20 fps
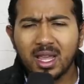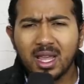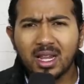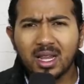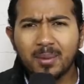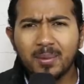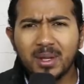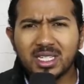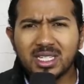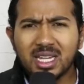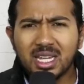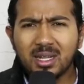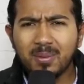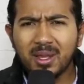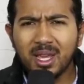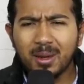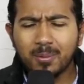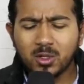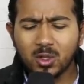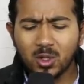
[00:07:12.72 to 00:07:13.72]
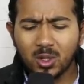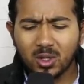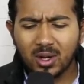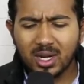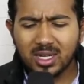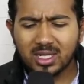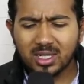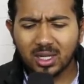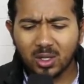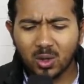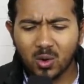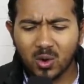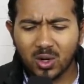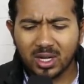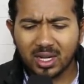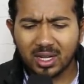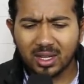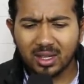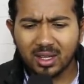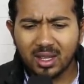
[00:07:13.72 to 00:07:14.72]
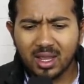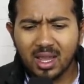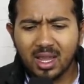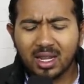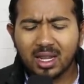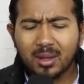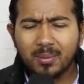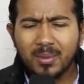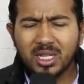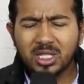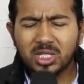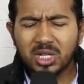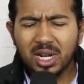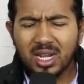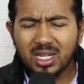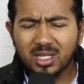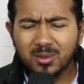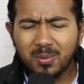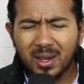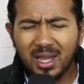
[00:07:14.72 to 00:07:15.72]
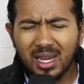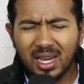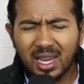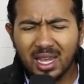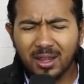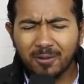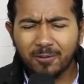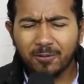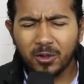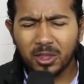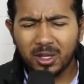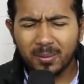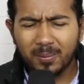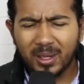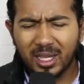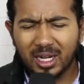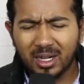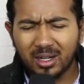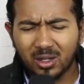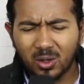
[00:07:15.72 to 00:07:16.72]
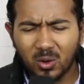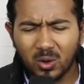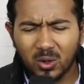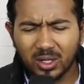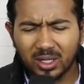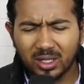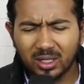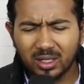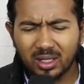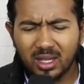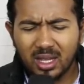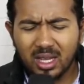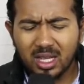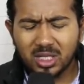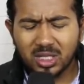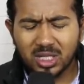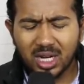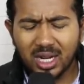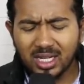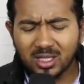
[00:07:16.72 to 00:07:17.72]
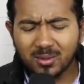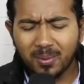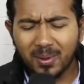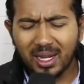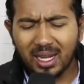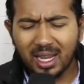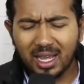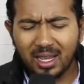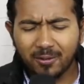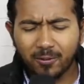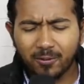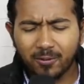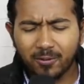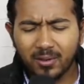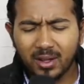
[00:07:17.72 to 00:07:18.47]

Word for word: Come and take me up to a greater glory. Come and change my life for the better, Lord. Change my life.